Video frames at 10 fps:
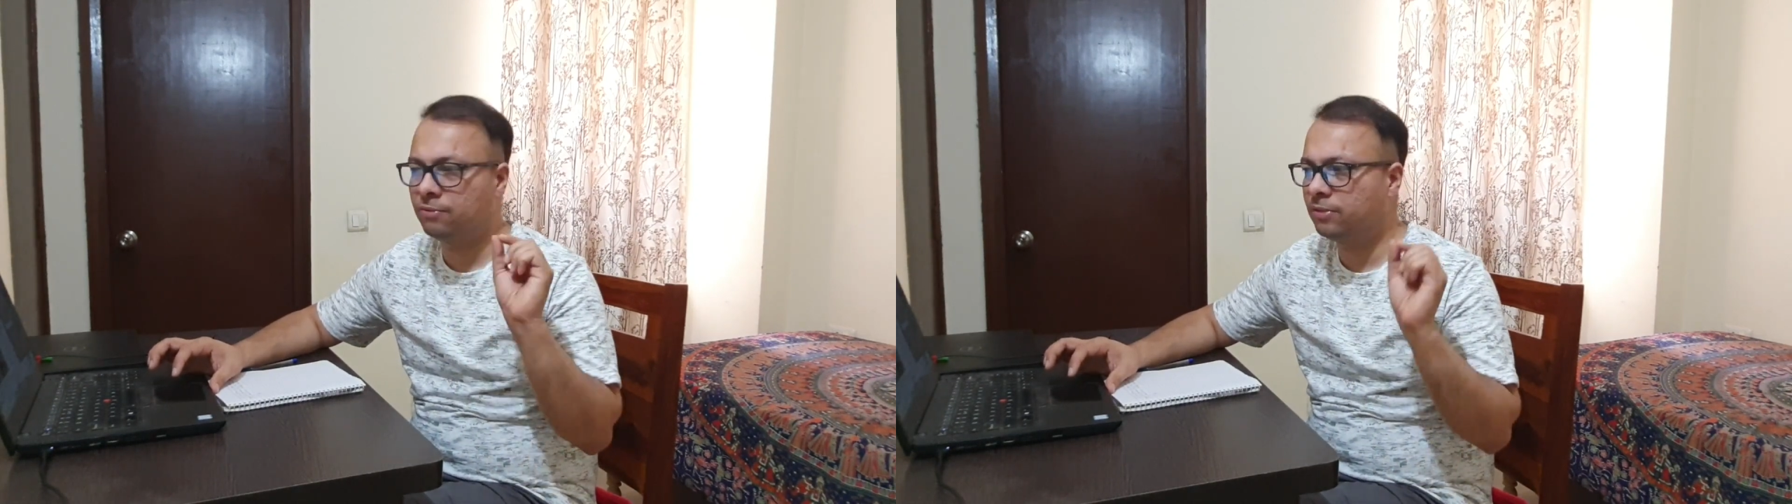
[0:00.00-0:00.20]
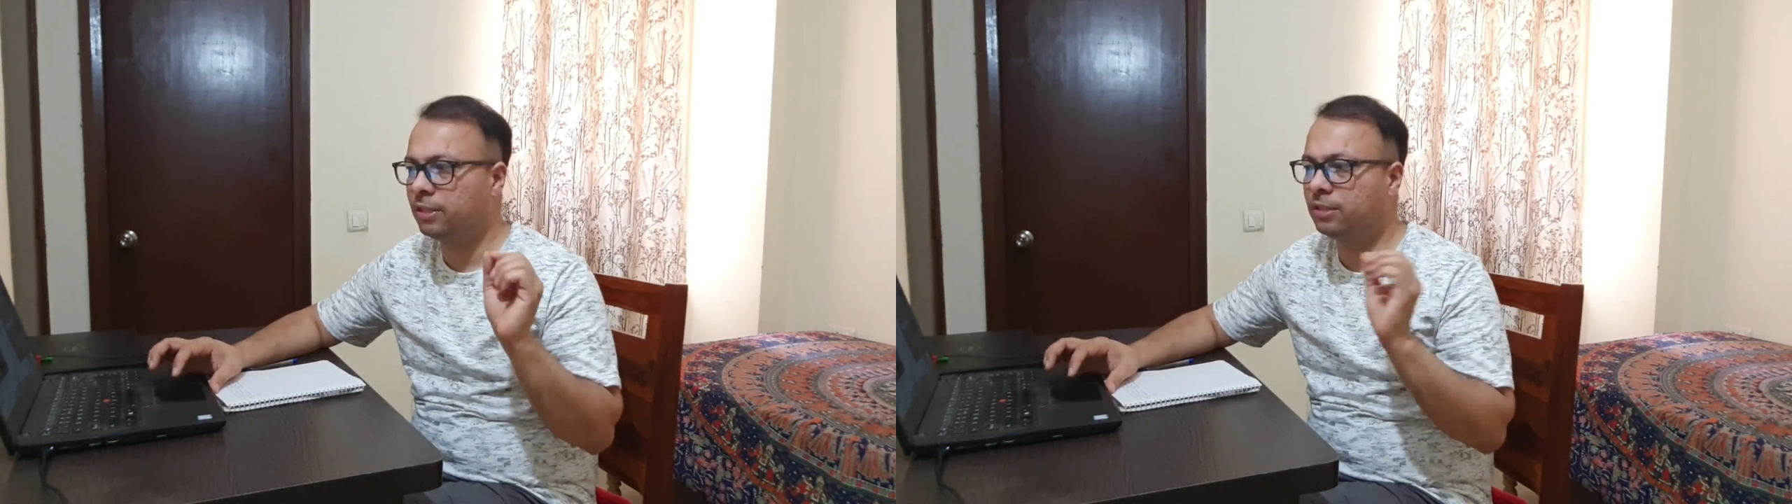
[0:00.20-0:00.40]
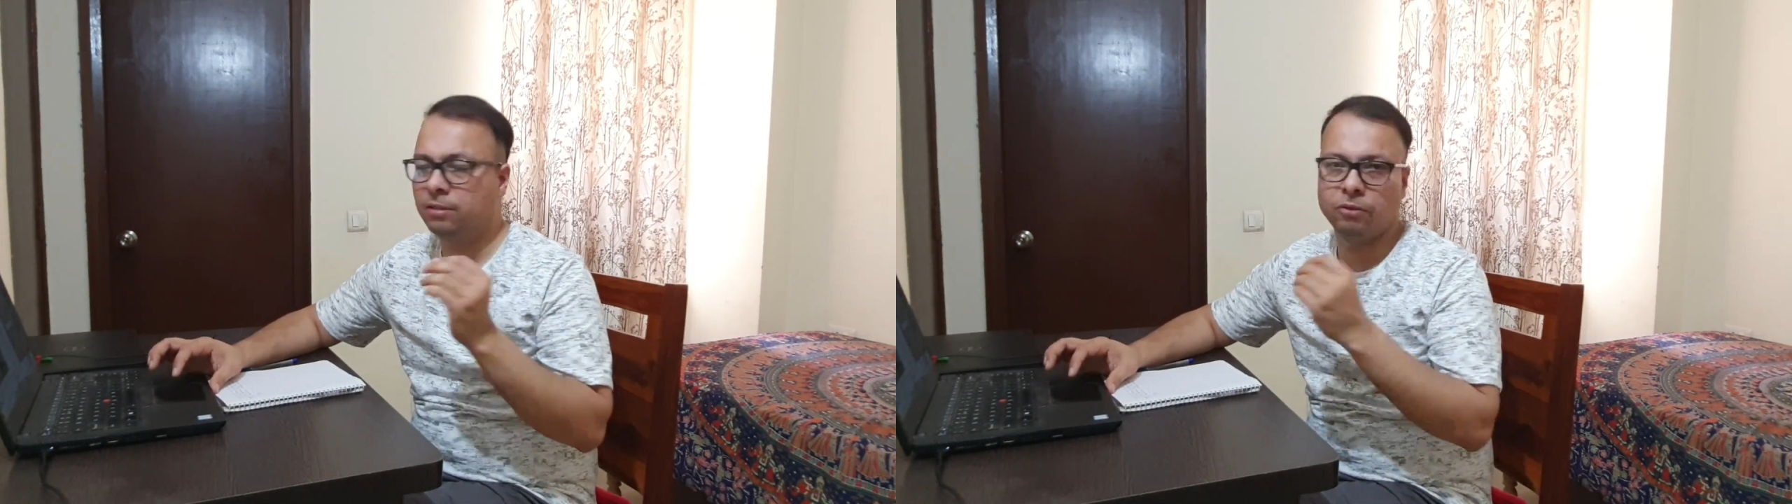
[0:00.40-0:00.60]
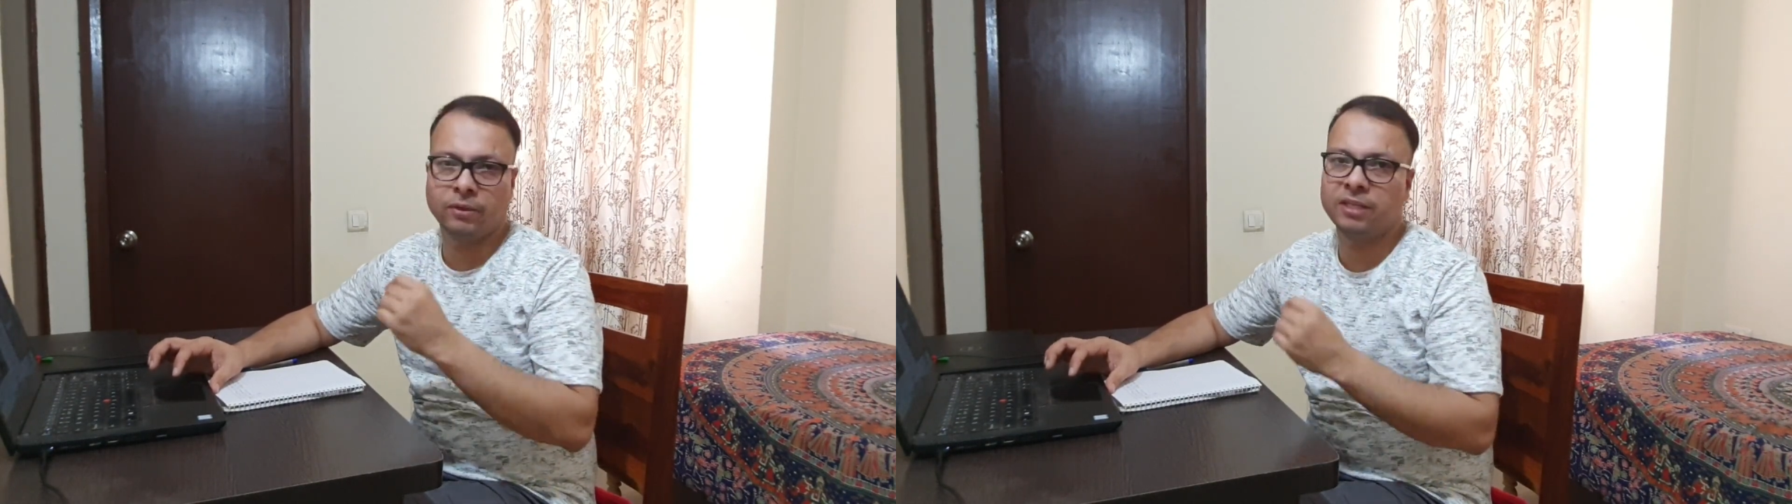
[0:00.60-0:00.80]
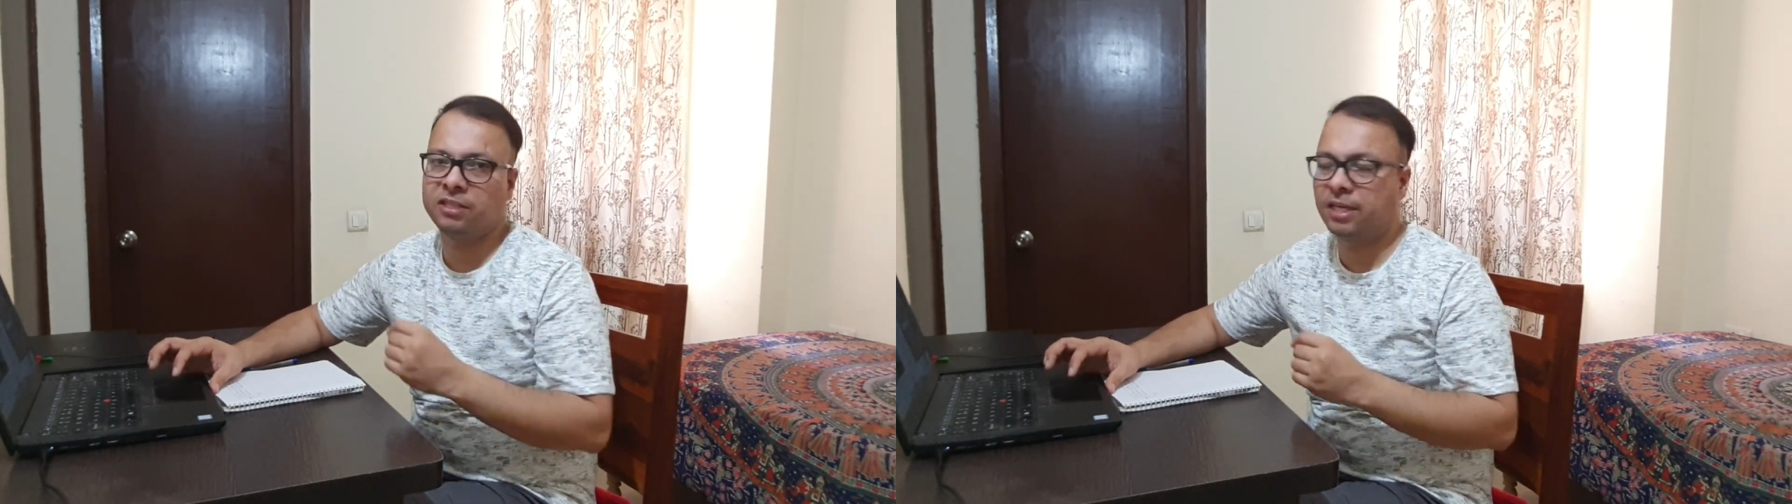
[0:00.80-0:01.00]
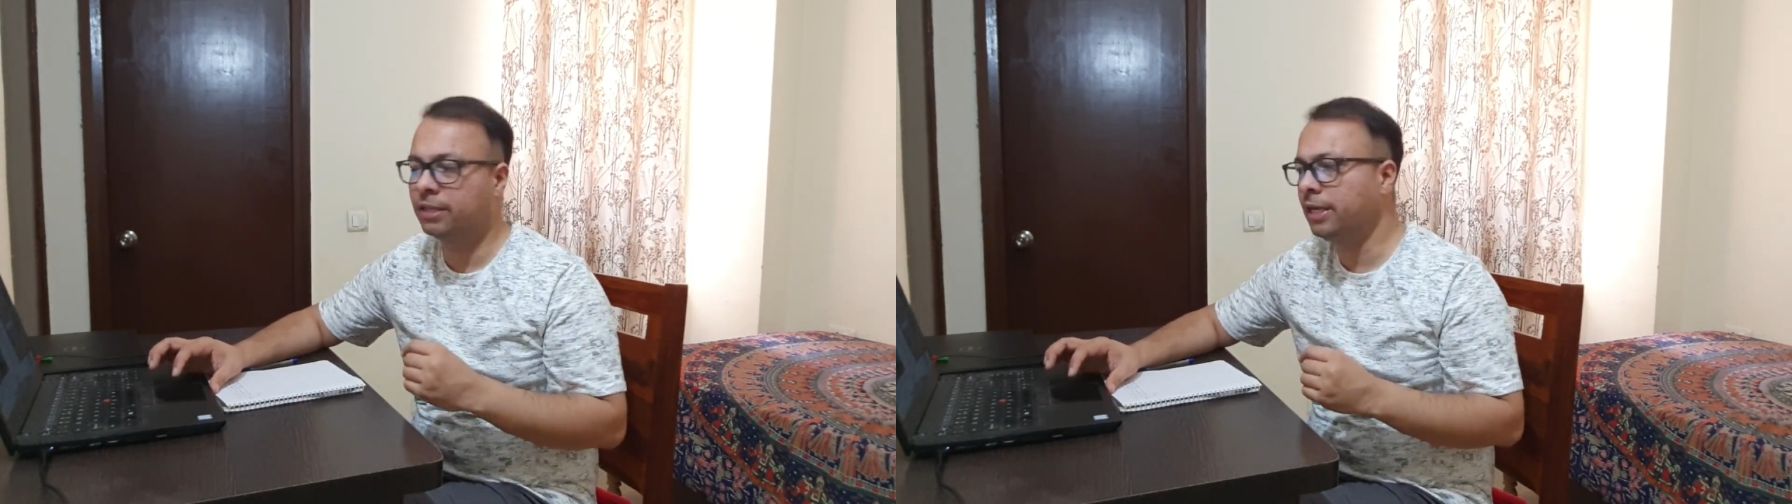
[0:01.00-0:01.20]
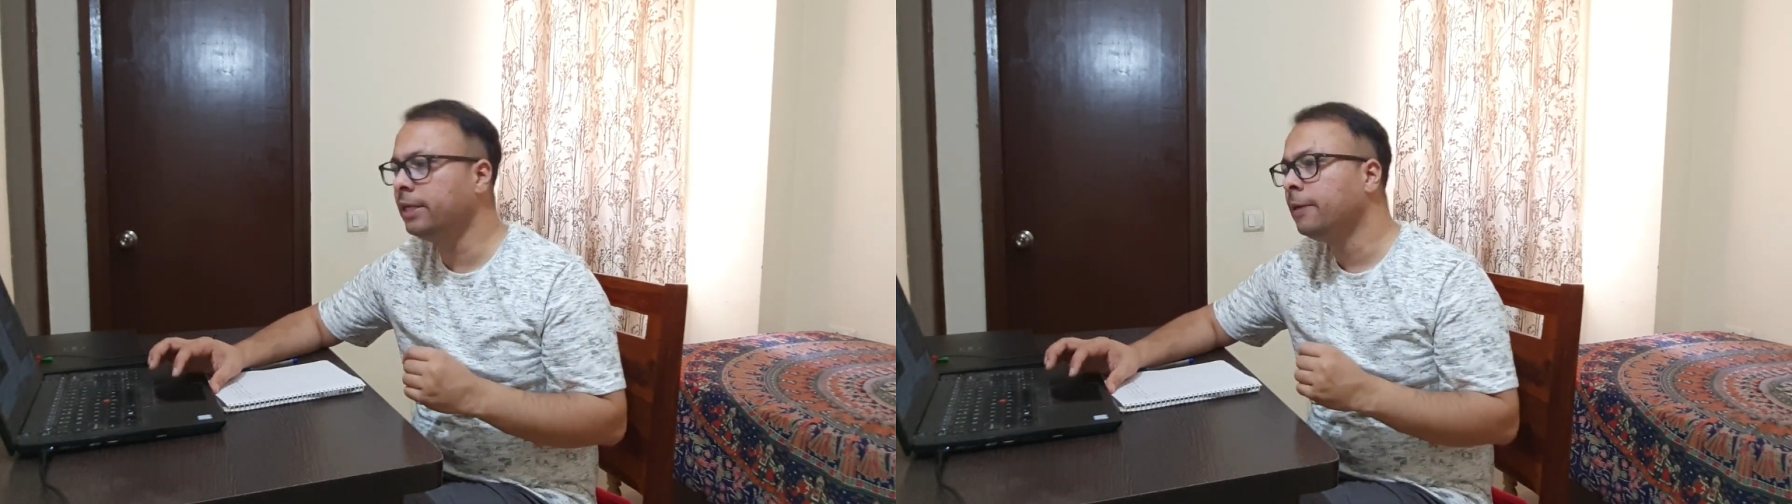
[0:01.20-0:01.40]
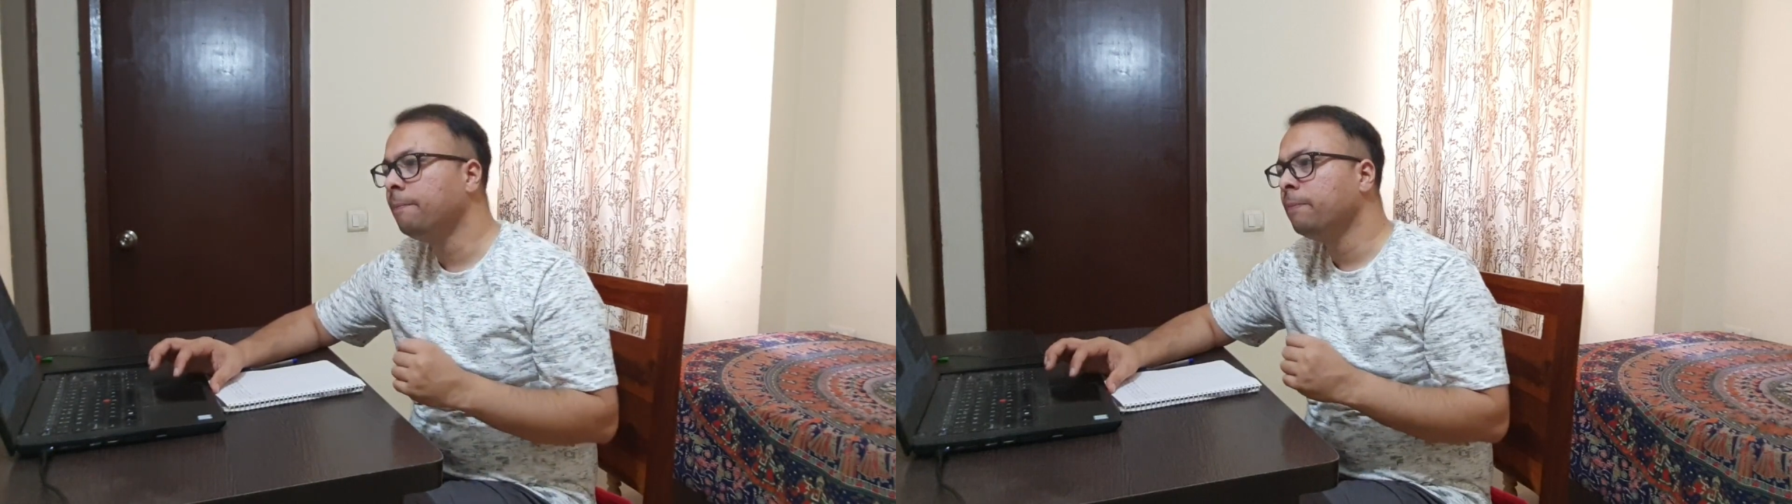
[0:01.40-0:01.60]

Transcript: figures, you can check that.